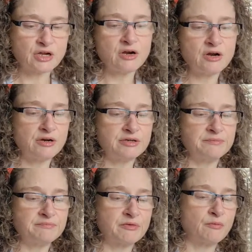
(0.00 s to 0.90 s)
card.
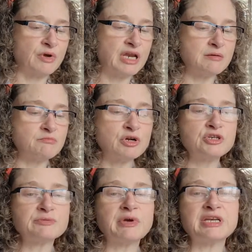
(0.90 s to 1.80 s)
When I
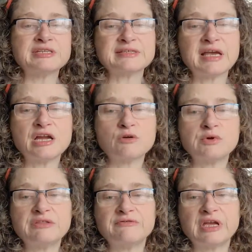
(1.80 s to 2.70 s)
merge my desire
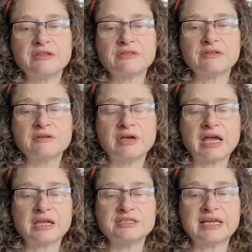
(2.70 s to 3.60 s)
with faith, I
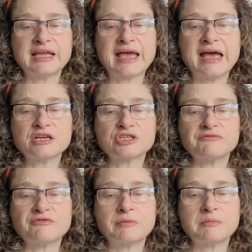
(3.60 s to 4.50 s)
can take action
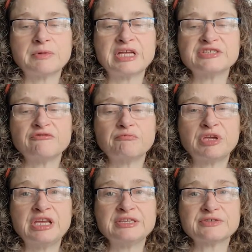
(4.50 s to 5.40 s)
from a place of
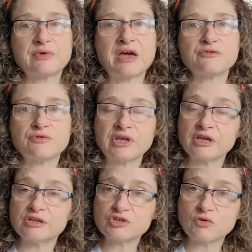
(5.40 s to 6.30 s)
peace rather than
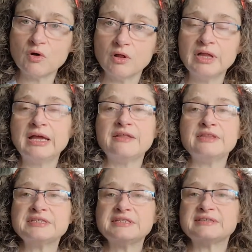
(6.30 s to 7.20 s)
control.
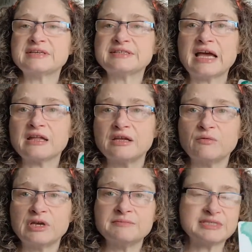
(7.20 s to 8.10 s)
This is exactly
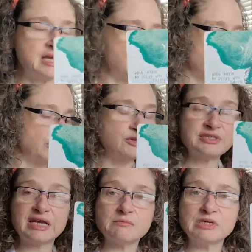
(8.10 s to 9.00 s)
what I'm saying. When you
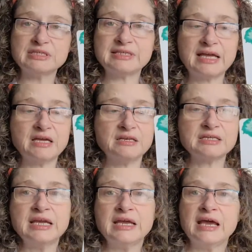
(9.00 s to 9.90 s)
segment intend
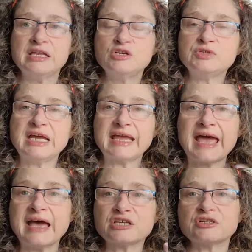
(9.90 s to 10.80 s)
and you take
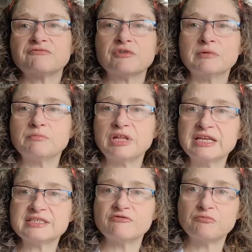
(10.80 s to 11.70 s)
action from a
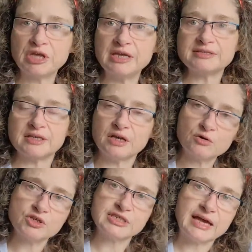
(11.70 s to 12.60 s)
place of peace and
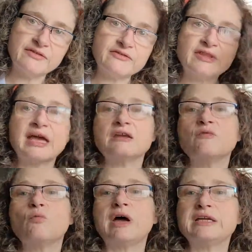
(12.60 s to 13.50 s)
understand that that
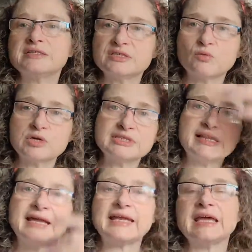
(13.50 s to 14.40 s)
white source
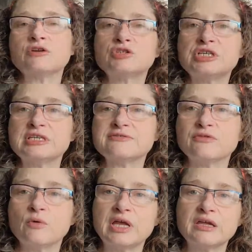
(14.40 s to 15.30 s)
light energy is
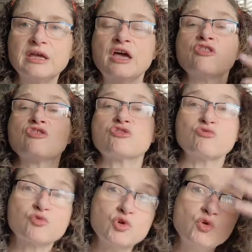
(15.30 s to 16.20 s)
flowing
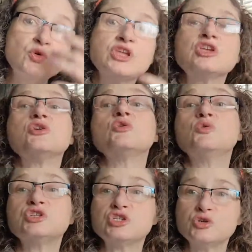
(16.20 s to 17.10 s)
through you
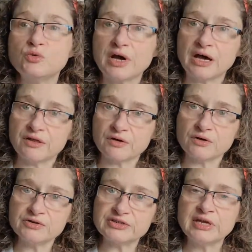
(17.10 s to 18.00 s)
to
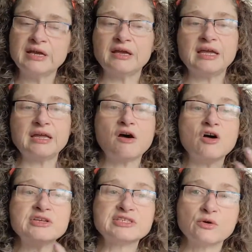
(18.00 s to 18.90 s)
others, it
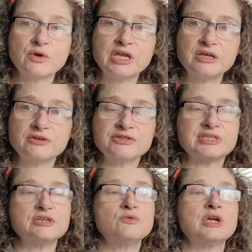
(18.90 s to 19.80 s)
also heals
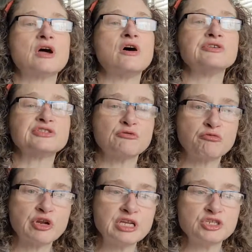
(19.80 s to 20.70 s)
you. It also
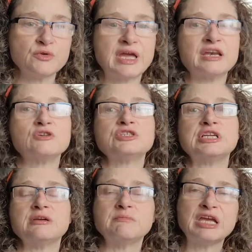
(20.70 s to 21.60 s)
brings you energy.
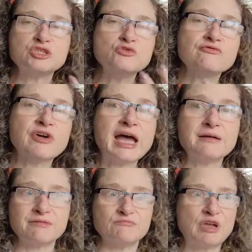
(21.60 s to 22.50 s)
It makes you
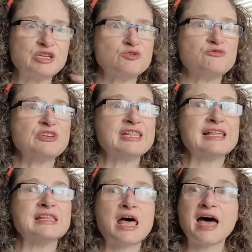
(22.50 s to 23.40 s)
vibrant, makes you
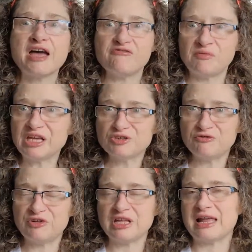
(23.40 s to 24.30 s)
feel alive, makes you
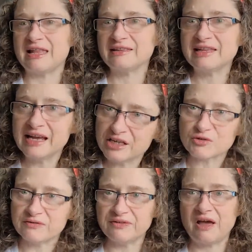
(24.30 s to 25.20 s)
feel
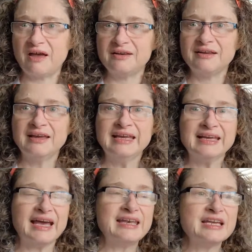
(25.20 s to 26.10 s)
electrified.
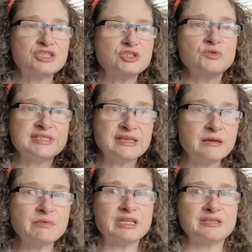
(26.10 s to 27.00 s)
And as you
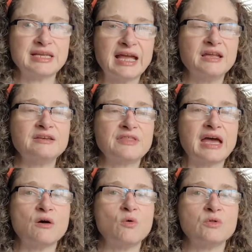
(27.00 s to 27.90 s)
intend
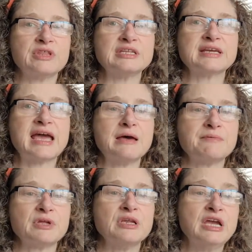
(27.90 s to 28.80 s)
that whole thing to
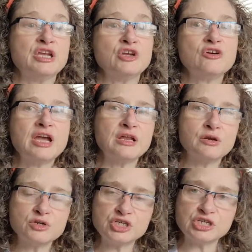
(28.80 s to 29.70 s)
happen, your
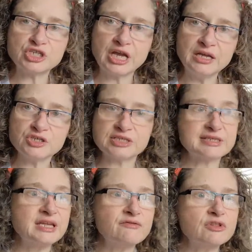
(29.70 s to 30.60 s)
energy changes.
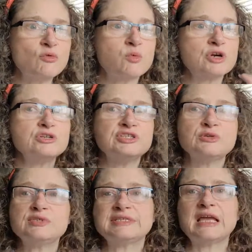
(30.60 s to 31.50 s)
And even the words
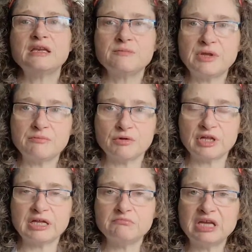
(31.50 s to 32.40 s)
you say to people
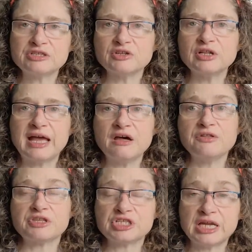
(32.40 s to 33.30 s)
in mental
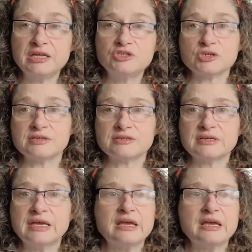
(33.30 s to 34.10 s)
health changes.